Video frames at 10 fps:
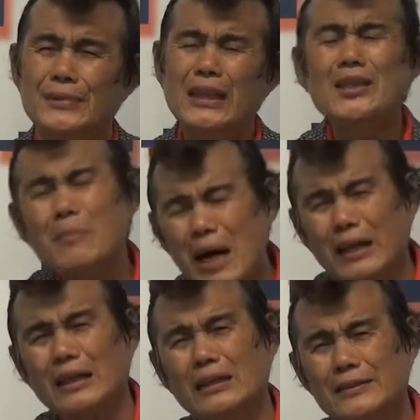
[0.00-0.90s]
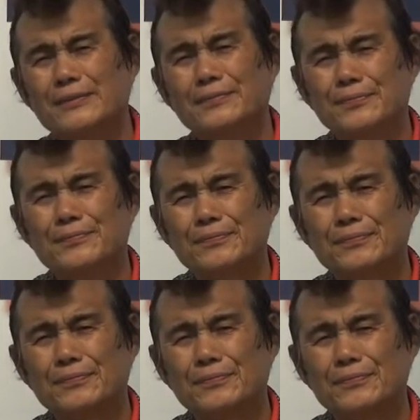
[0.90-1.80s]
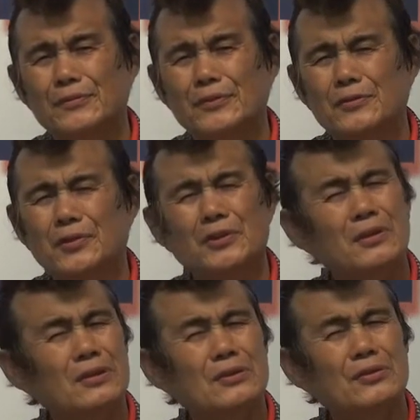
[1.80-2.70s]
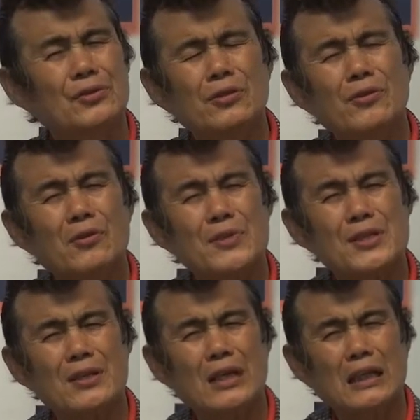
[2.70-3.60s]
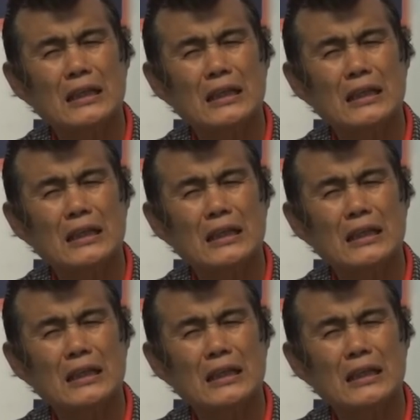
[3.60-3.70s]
in the Mara for the children of Israel.